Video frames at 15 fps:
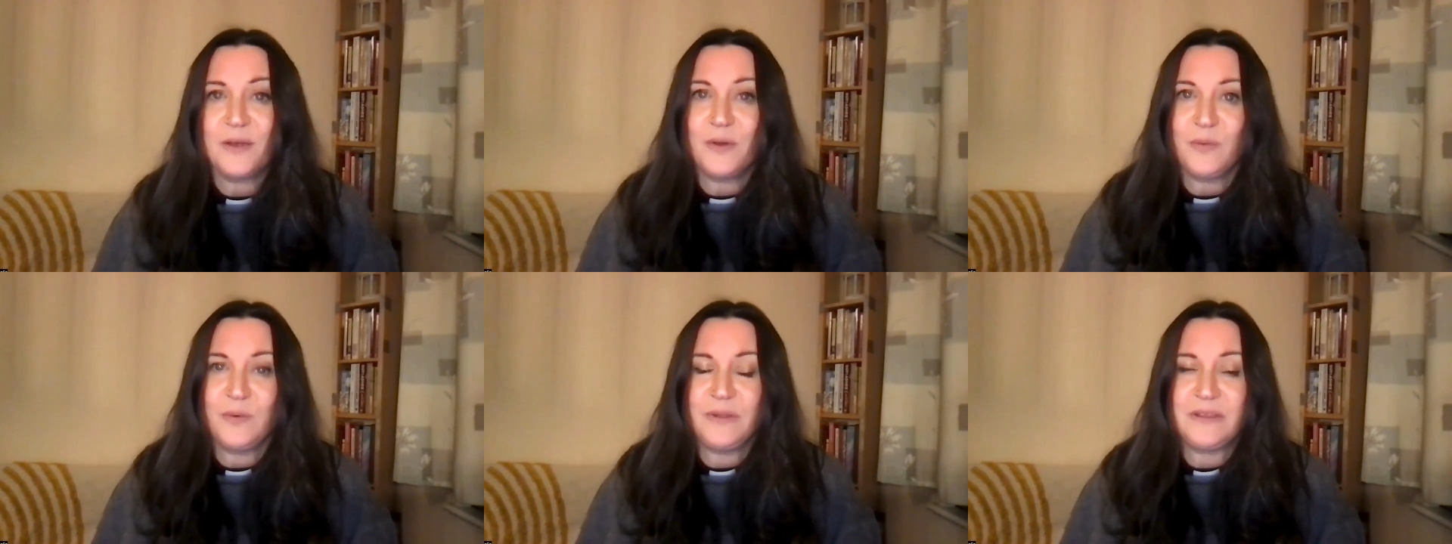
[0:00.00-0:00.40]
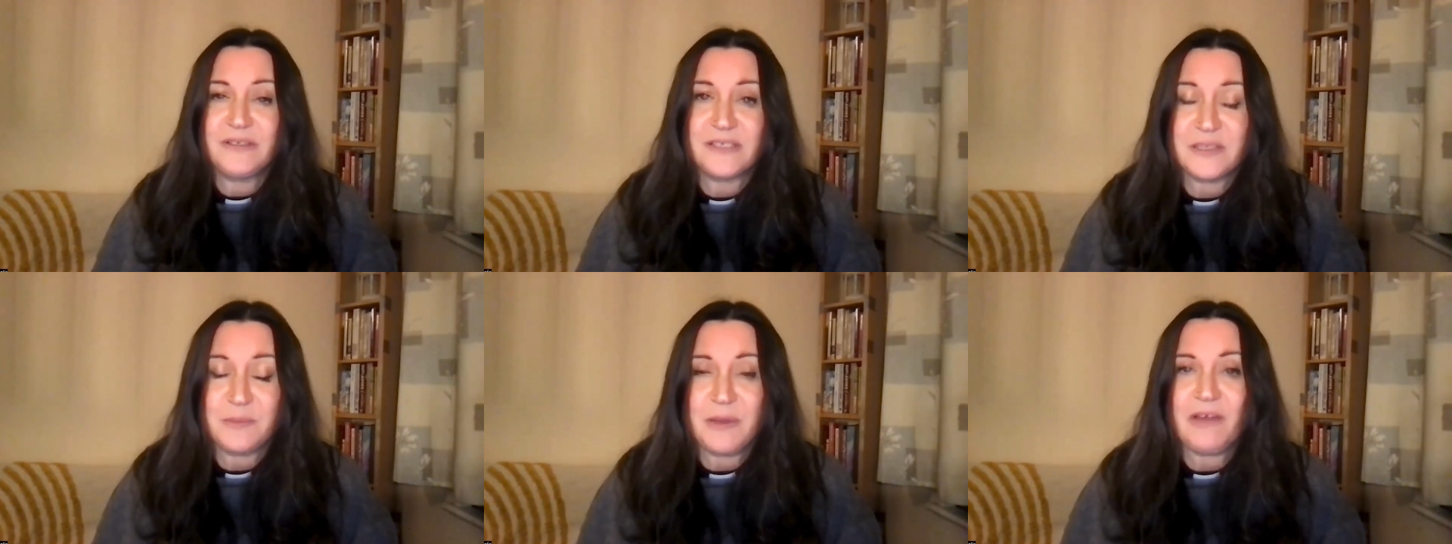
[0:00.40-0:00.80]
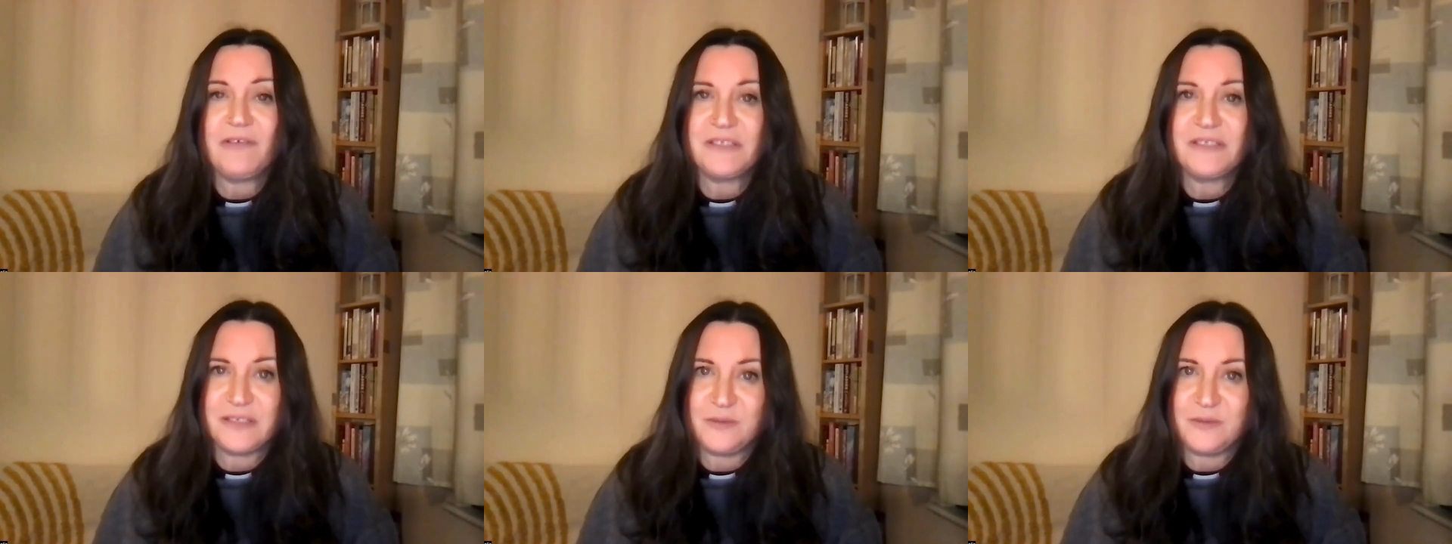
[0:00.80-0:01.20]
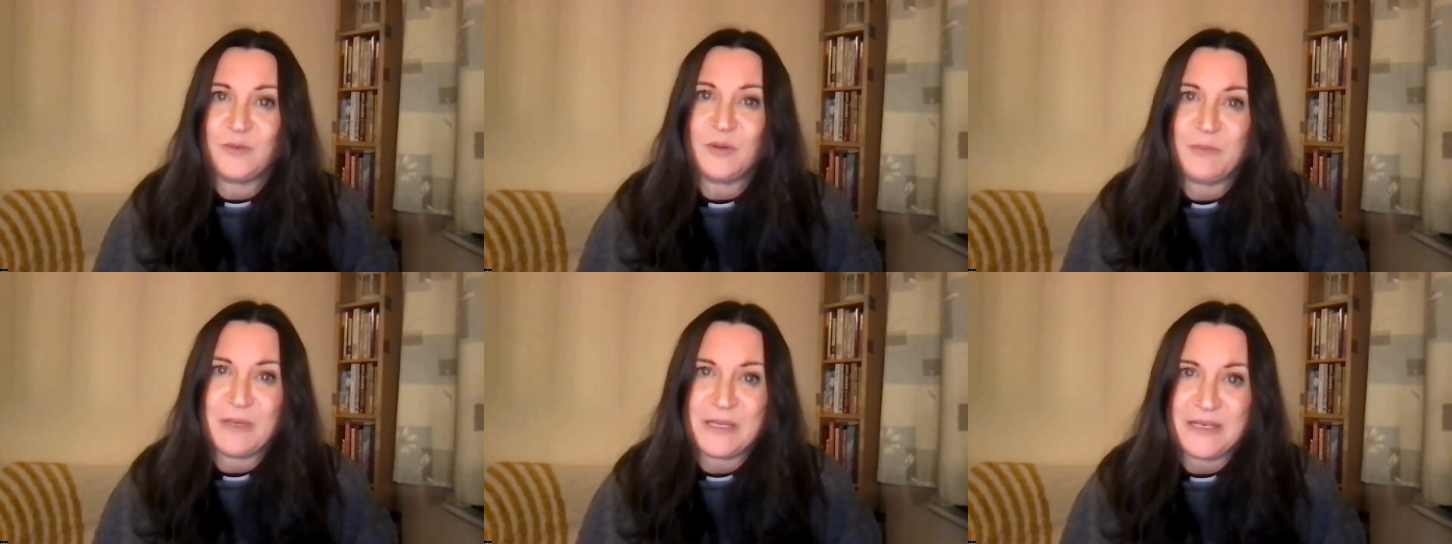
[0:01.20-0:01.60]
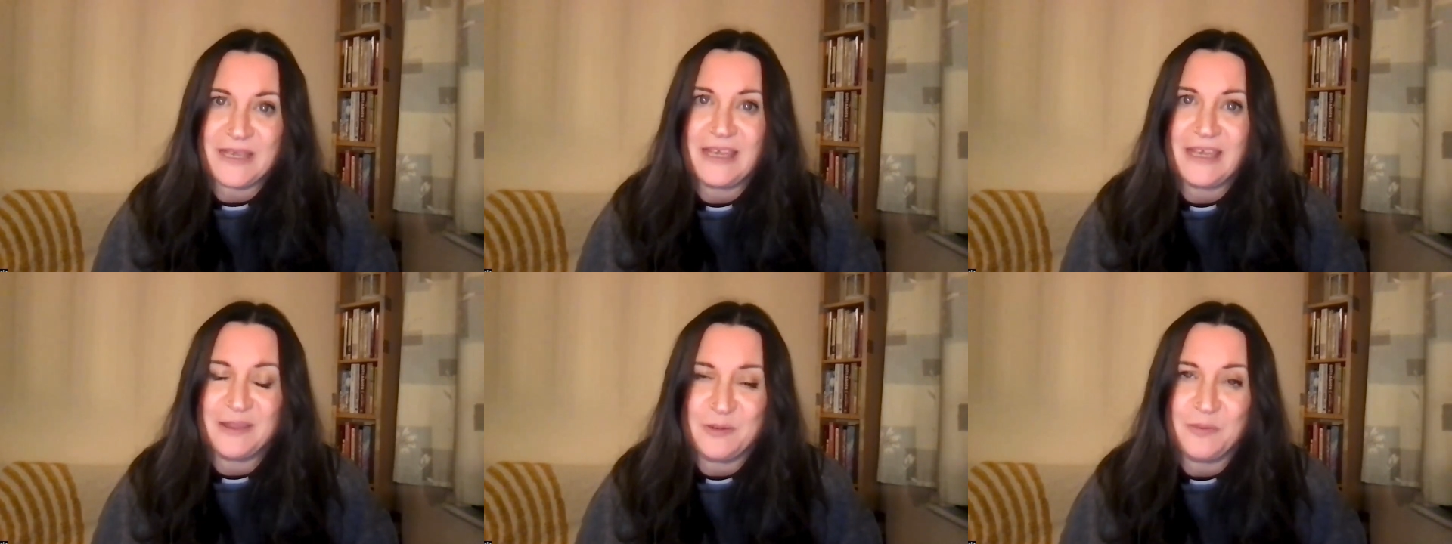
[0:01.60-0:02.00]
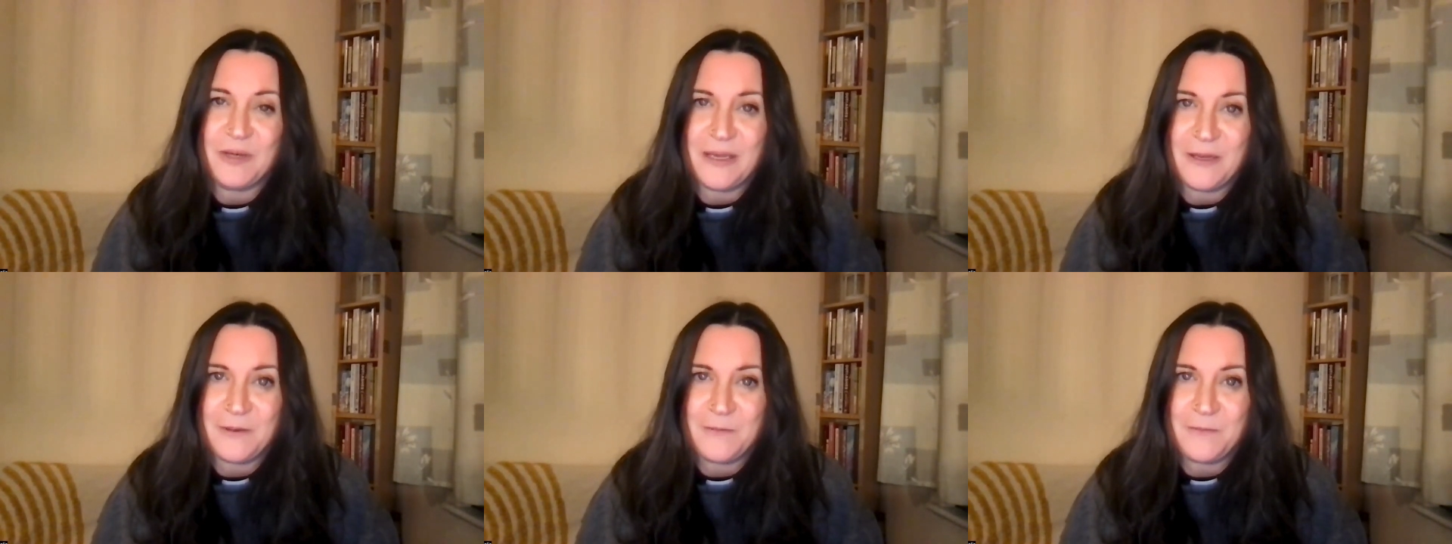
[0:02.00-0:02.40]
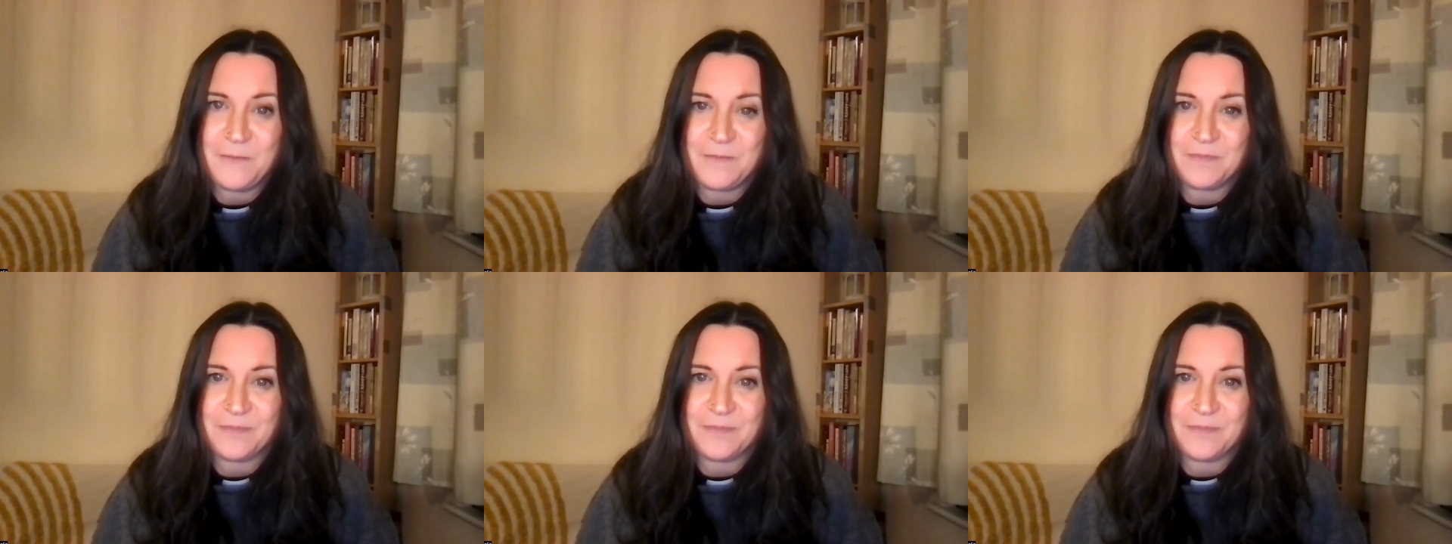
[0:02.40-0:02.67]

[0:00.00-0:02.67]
with the Samaritan woman at the well.